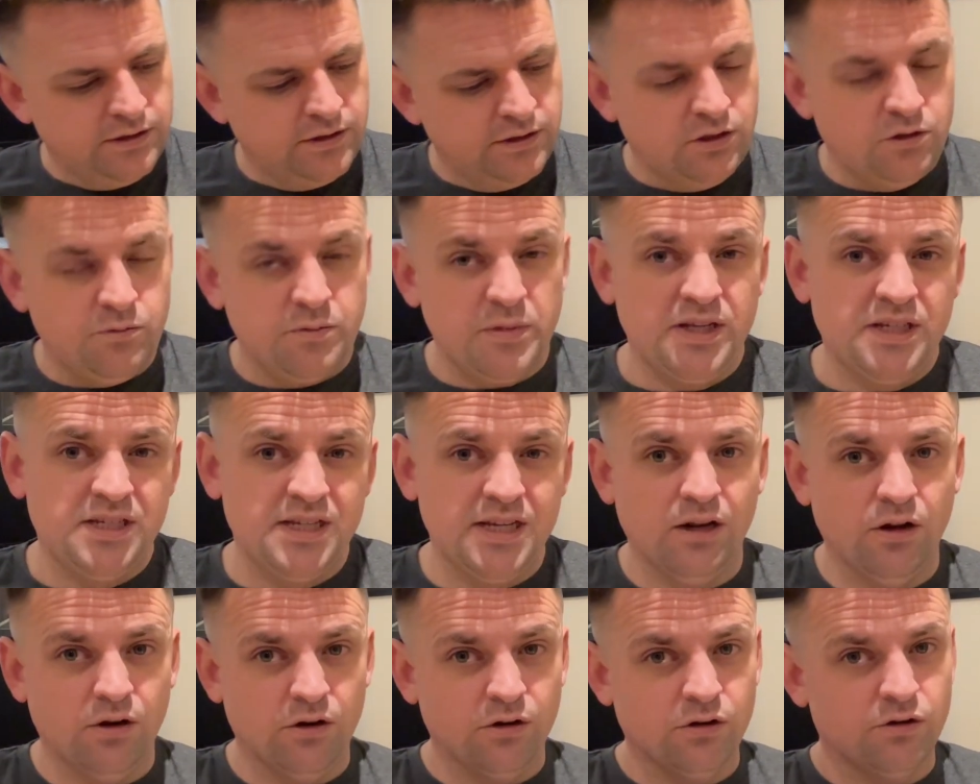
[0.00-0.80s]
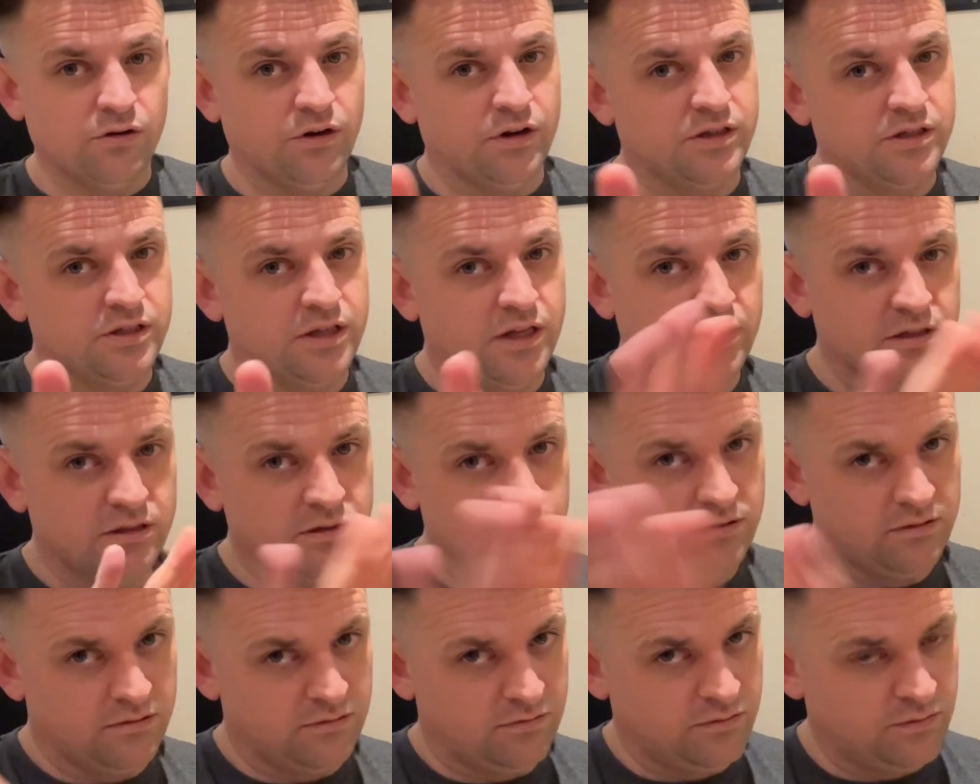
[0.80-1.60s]
You may see a lot of greatest
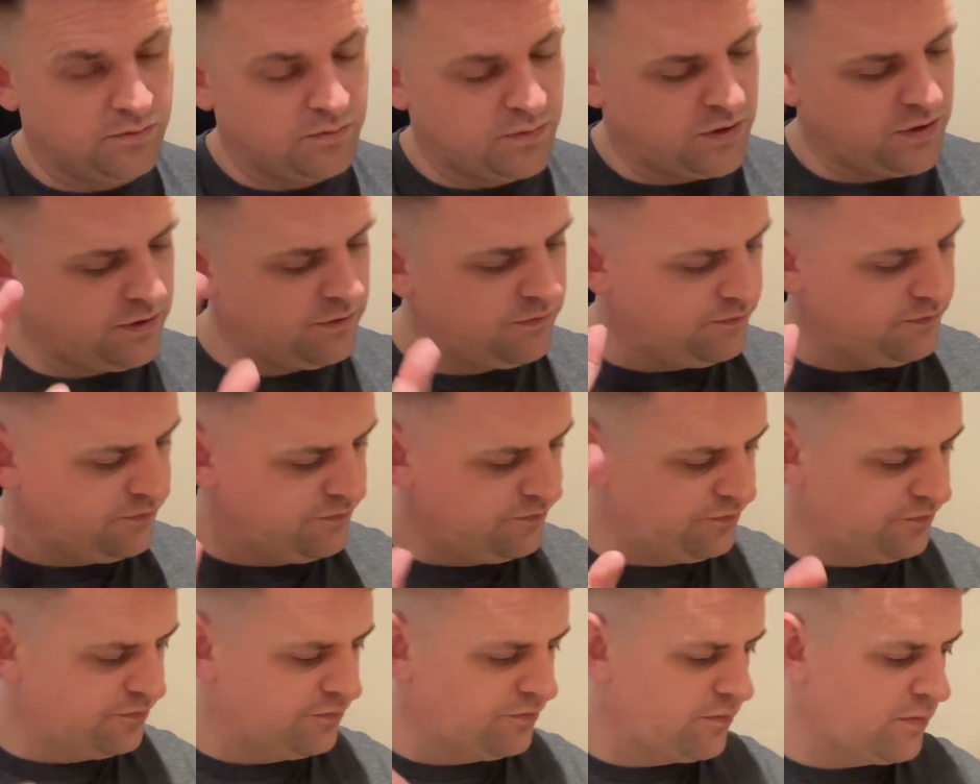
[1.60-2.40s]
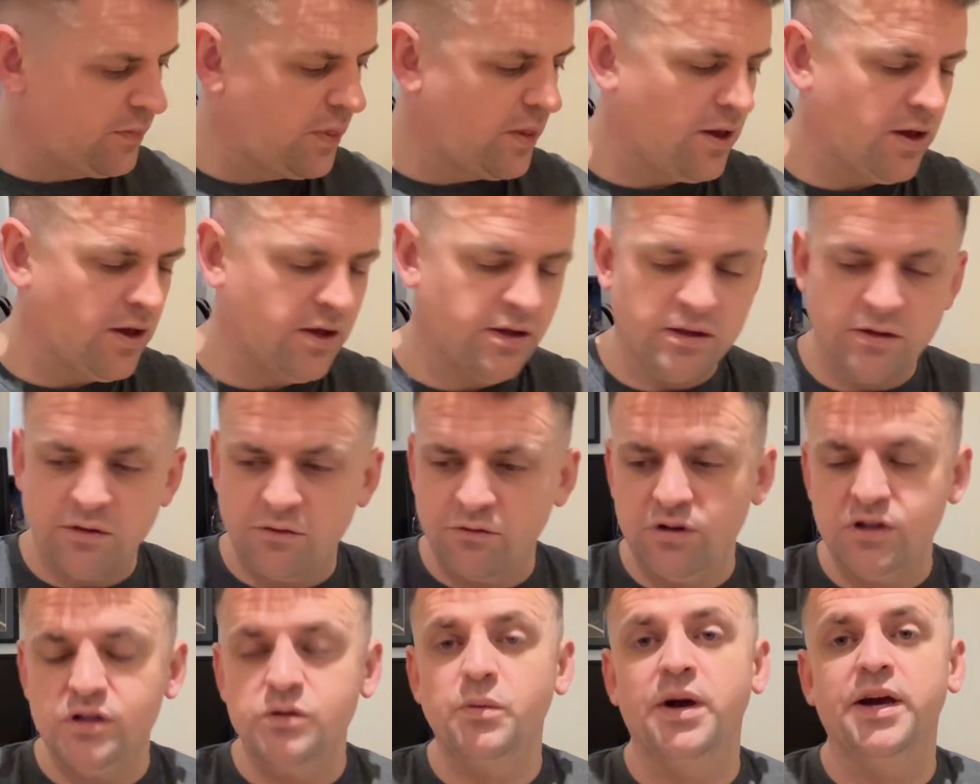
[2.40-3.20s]
hits, but the
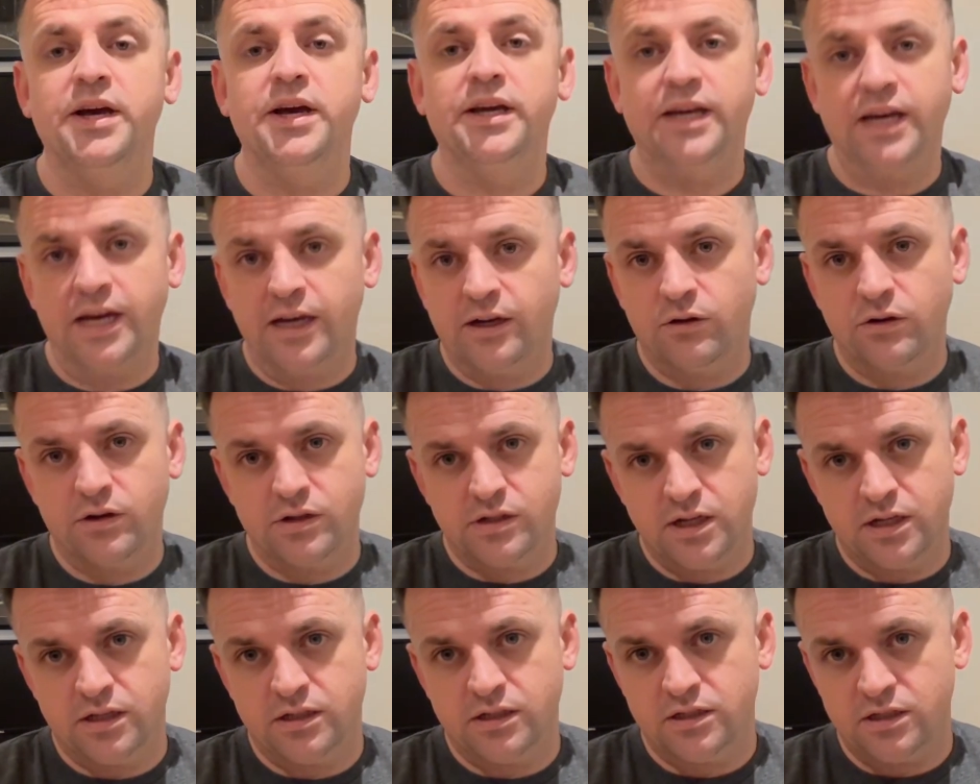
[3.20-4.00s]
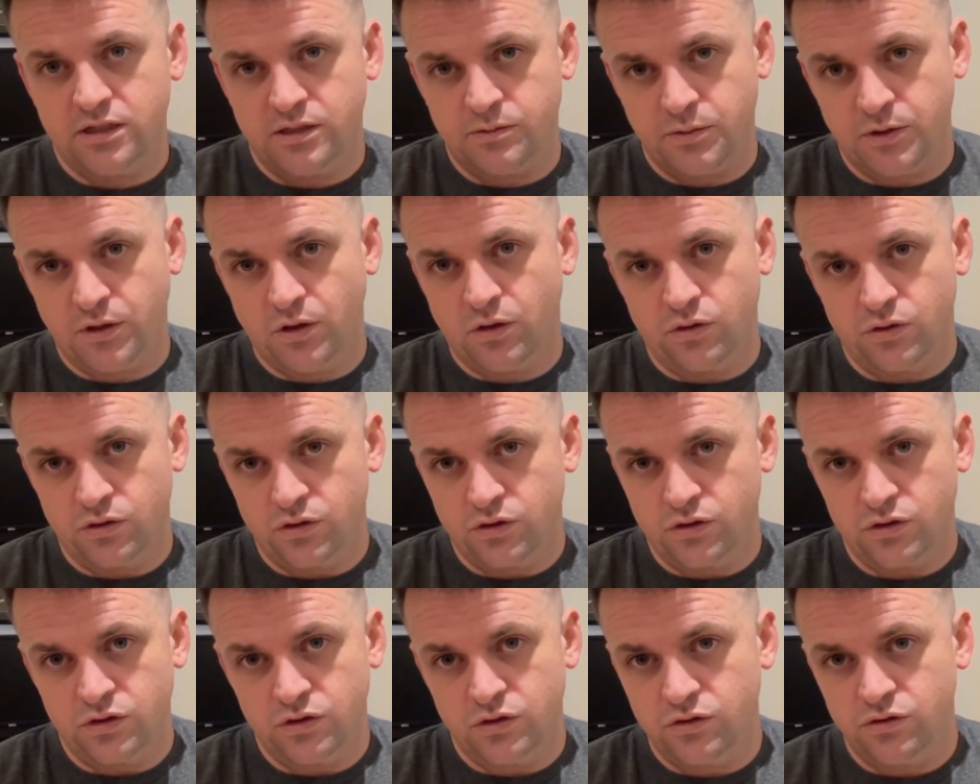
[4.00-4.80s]
reason why I get greatest hits is
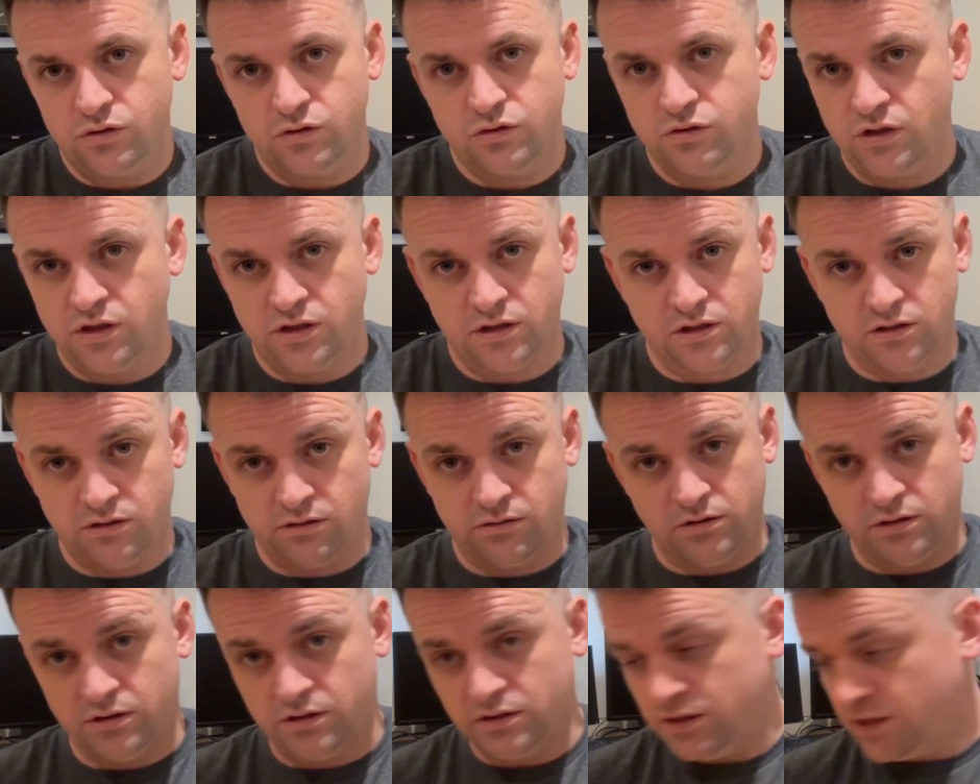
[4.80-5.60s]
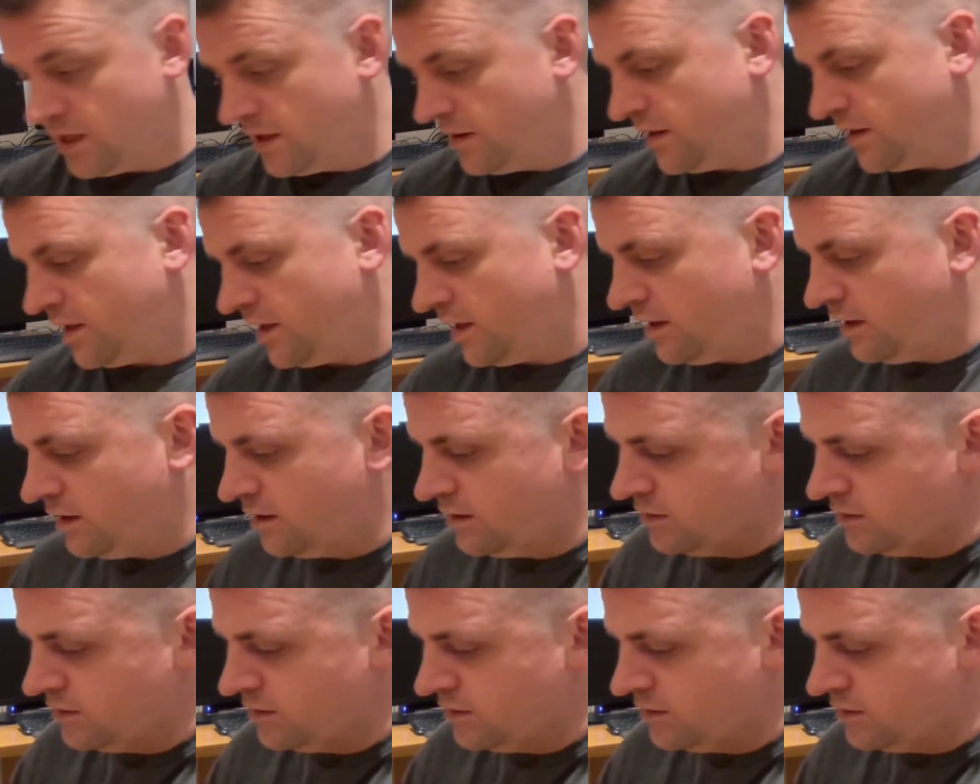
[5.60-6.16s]
because it's, it's done then.